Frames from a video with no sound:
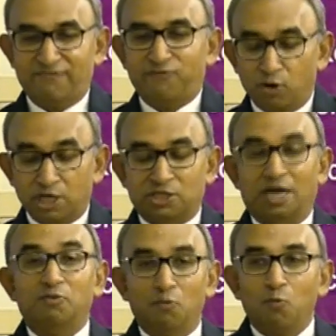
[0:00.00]
focus
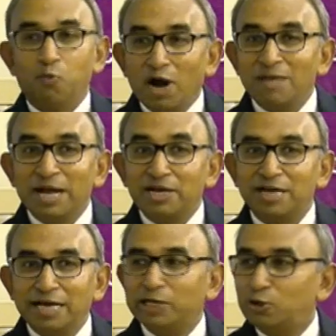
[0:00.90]
on what am I
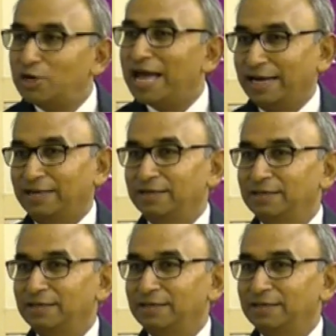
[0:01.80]
really good at?